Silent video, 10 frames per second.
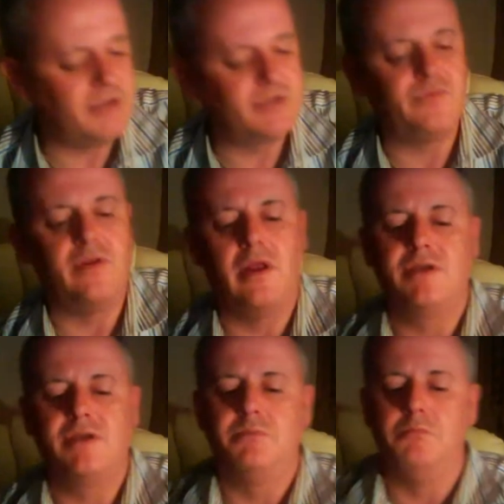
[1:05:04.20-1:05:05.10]
for the
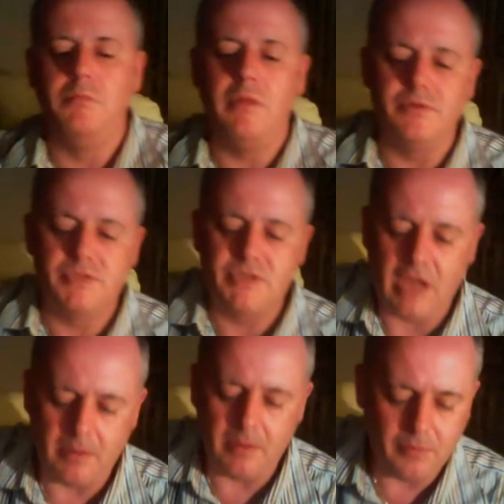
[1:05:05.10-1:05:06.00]
last milch
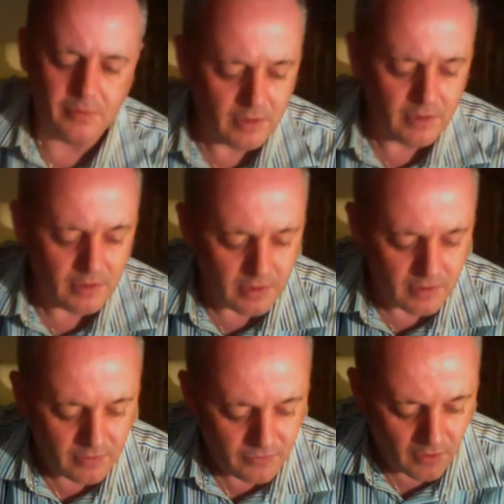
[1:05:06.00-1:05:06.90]
camel,
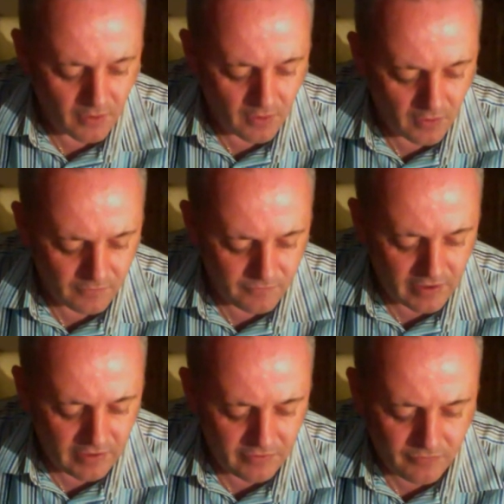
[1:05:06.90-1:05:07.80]
heart
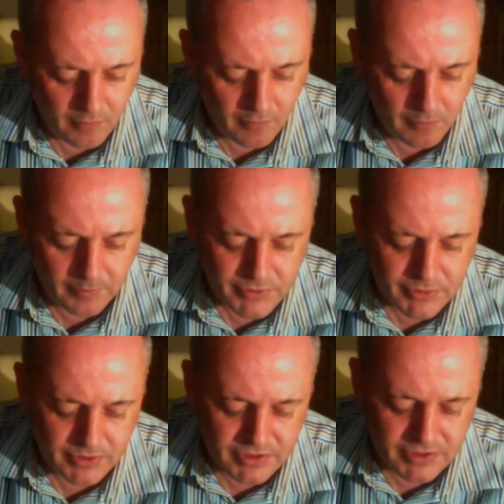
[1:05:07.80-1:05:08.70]
vein throbbing
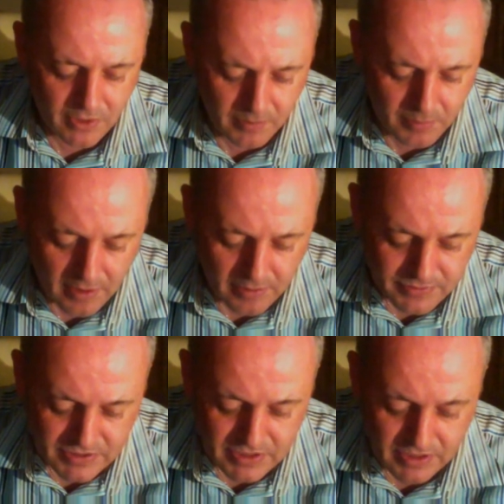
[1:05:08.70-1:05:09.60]
between his
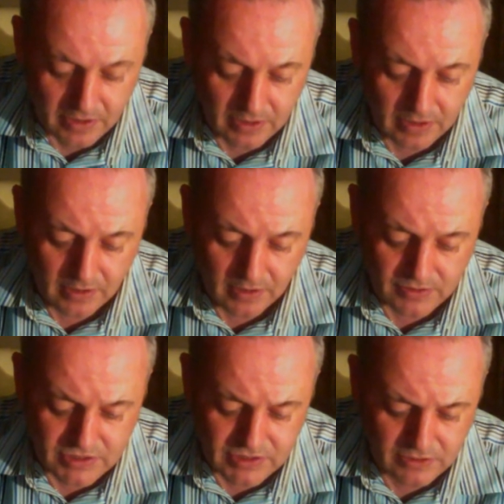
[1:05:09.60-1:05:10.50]
eyebrows,
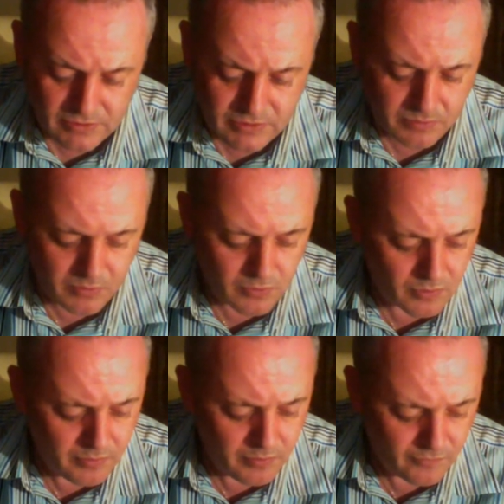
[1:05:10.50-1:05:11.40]
was still to moor
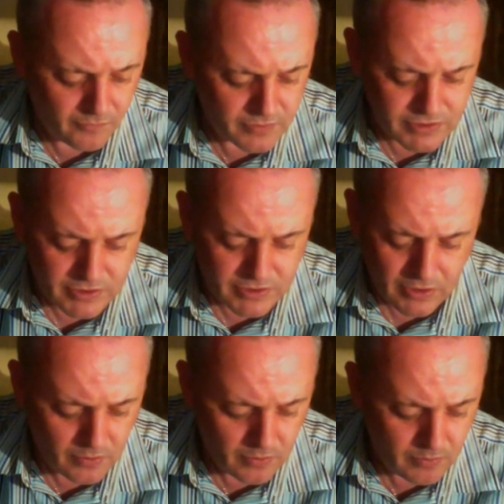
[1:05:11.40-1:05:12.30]
before the
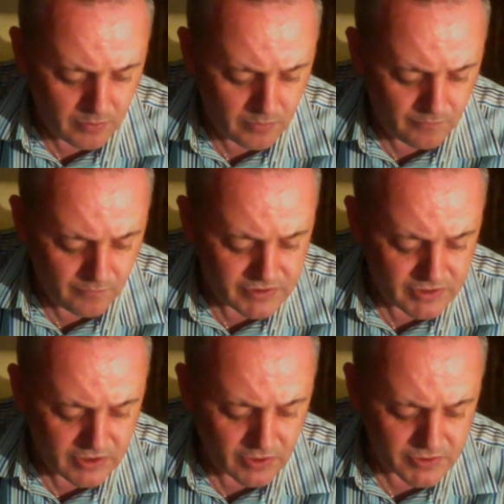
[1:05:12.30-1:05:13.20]
tomb of this
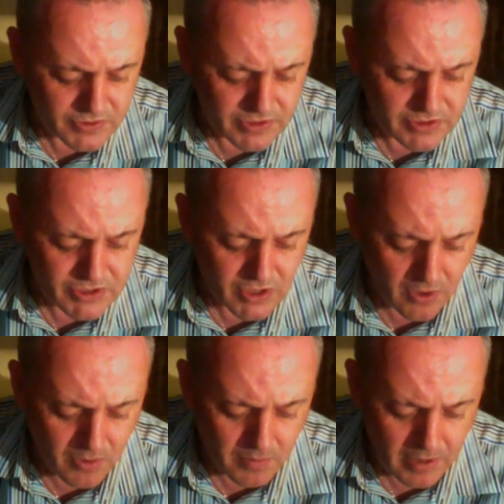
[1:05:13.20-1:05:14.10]
cousin
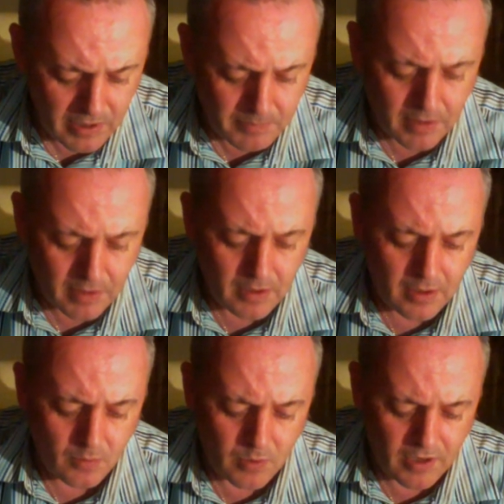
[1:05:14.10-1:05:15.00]
Charmaine,
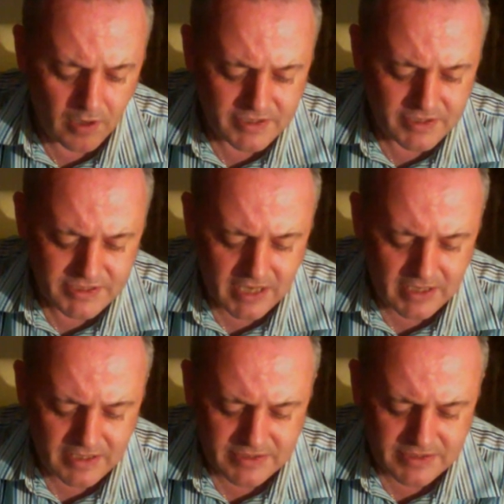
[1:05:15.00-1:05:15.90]
where his date
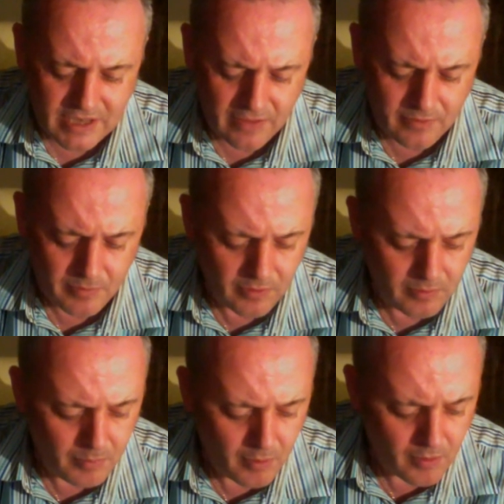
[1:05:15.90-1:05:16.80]
is tethered by the
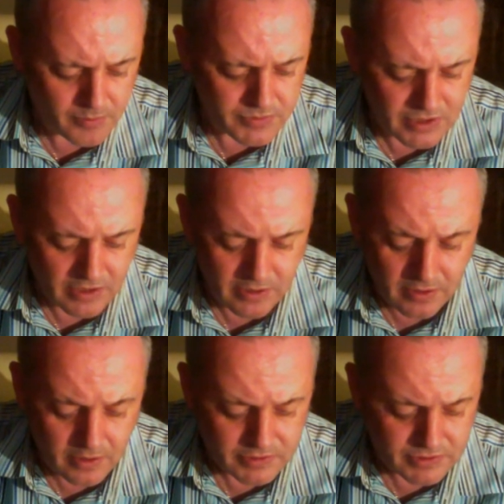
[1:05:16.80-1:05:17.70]
palms that
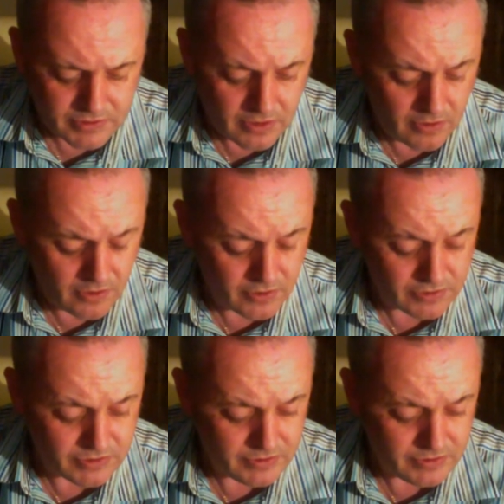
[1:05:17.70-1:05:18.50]
is hers.